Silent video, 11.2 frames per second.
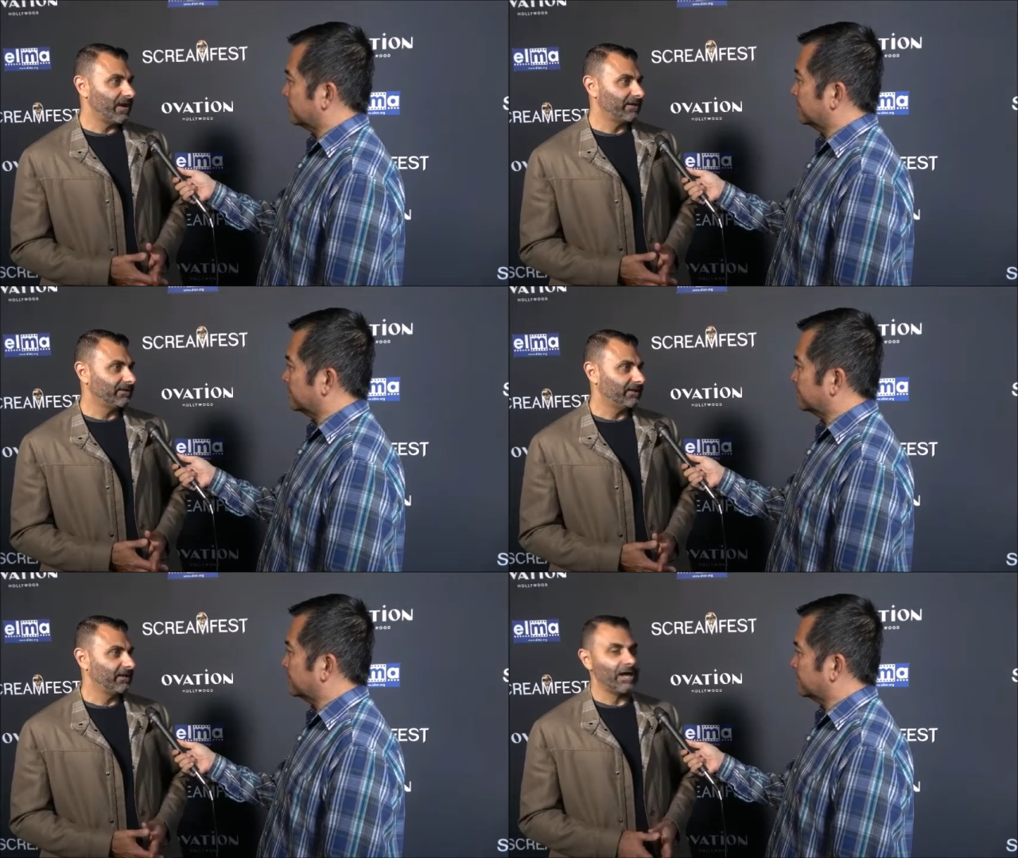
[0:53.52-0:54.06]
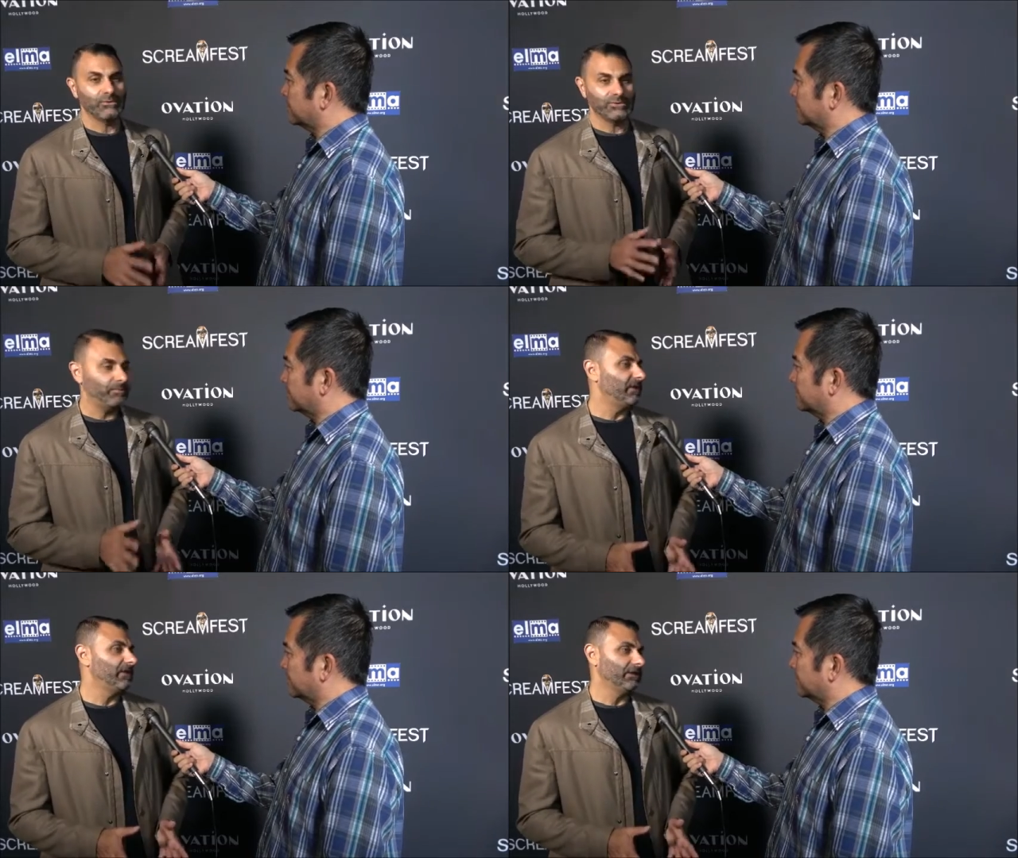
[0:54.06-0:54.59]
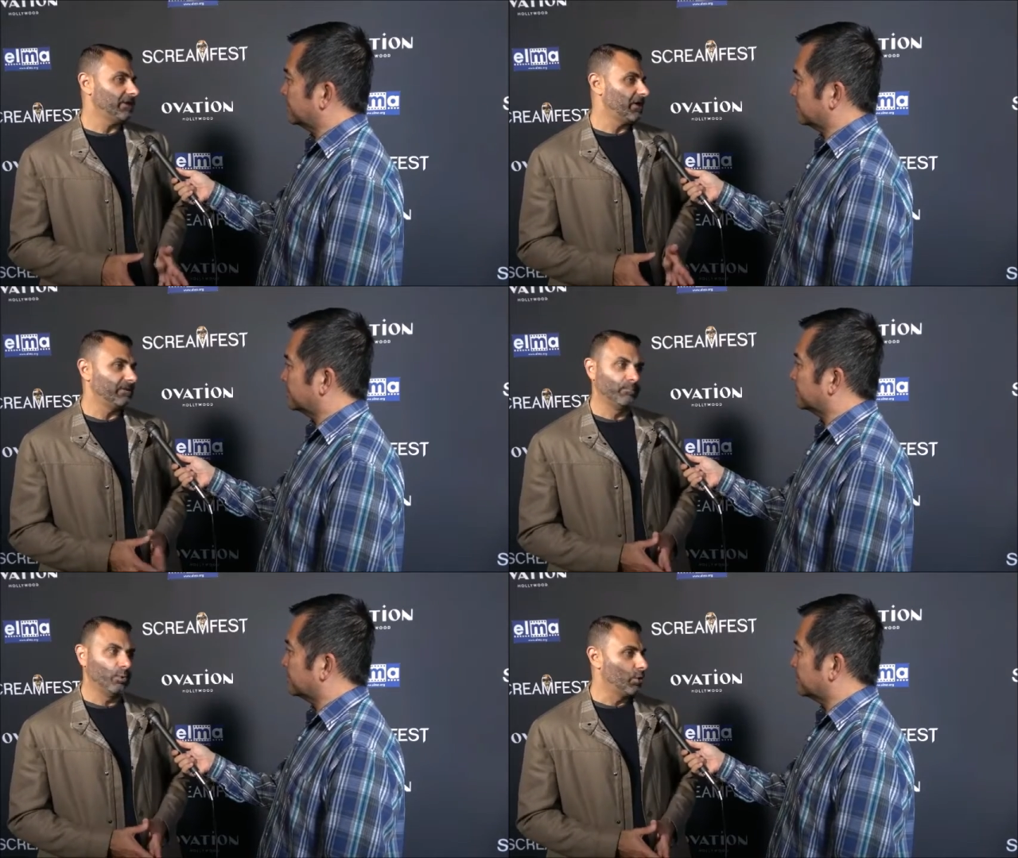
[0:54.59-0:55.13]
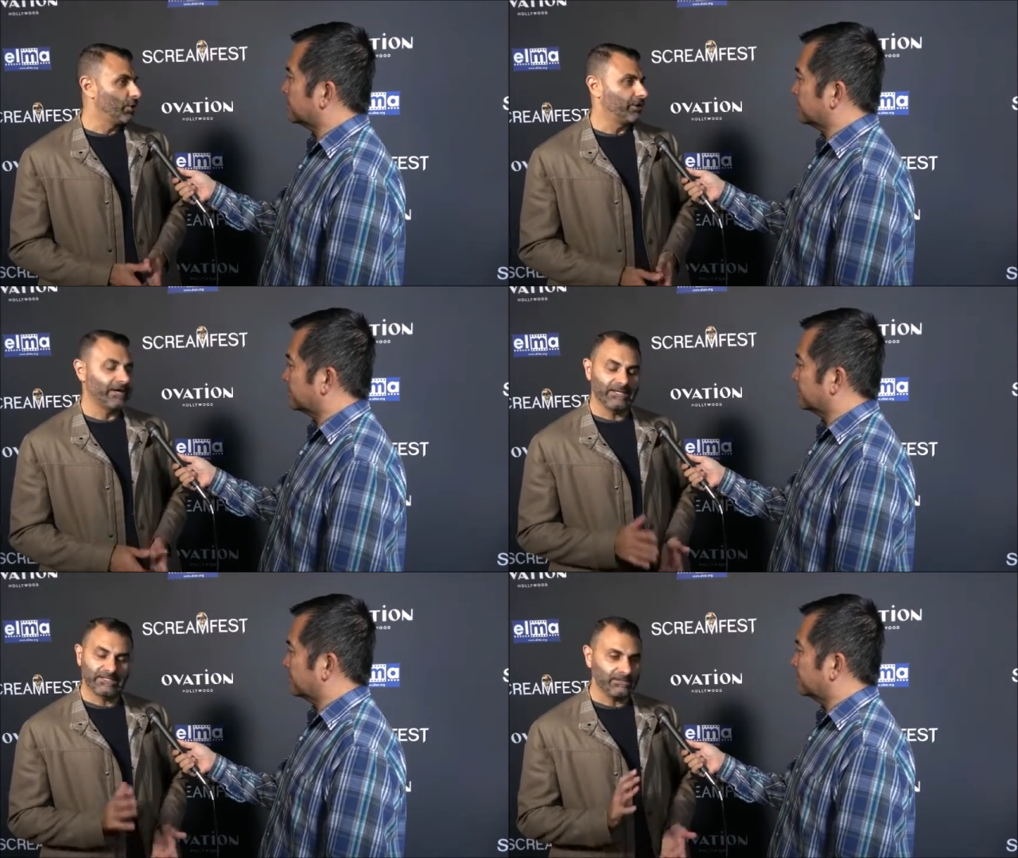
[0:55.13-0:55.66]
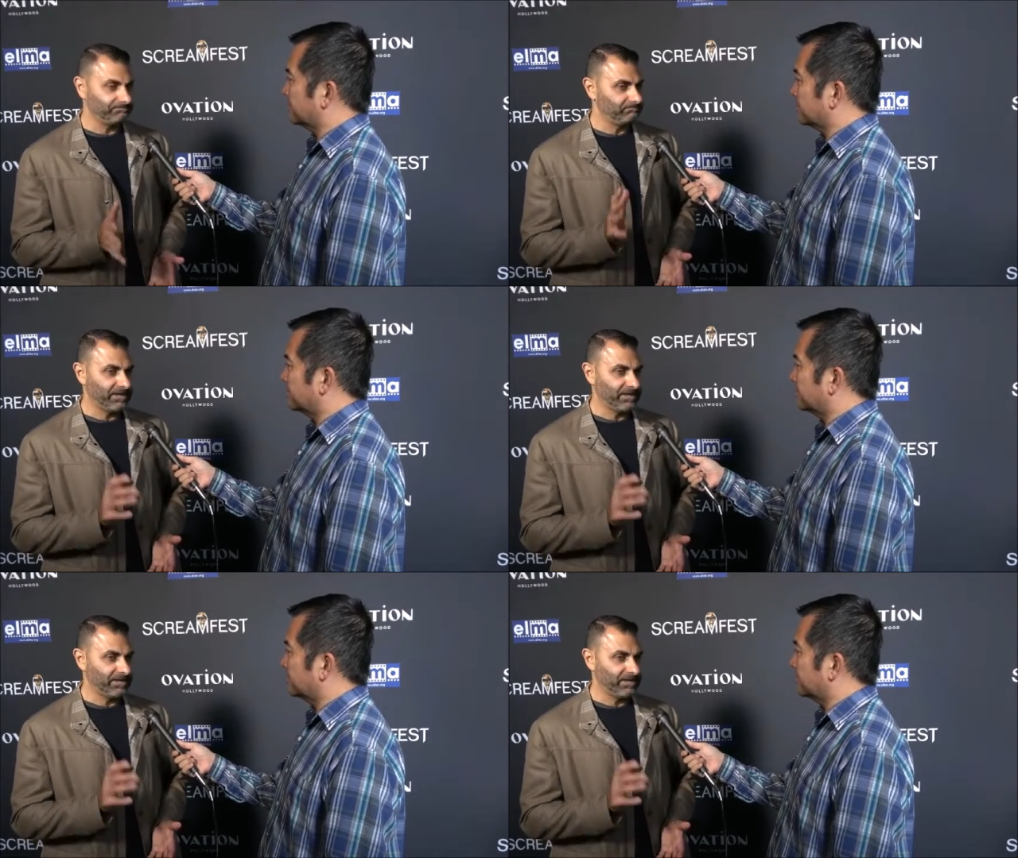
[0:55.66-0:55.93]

Speaker 1: directing, I was immediately on board, and I said,